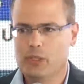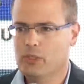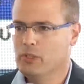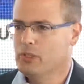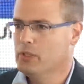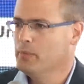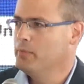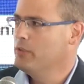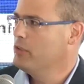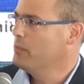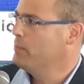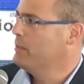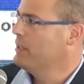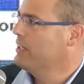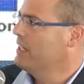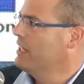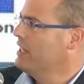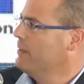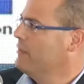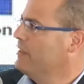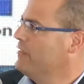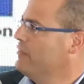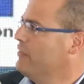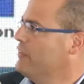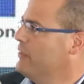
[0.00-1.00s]
good to be
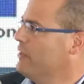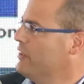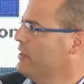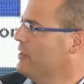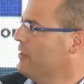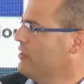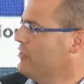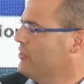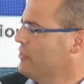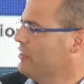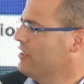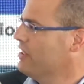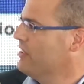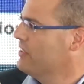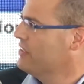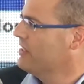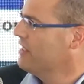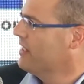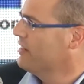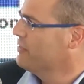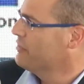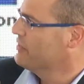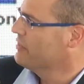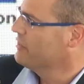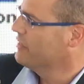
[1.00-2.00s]
speaking before Yossi and not
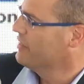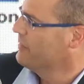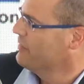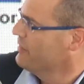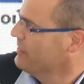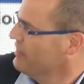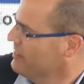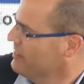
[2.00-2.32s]
after him.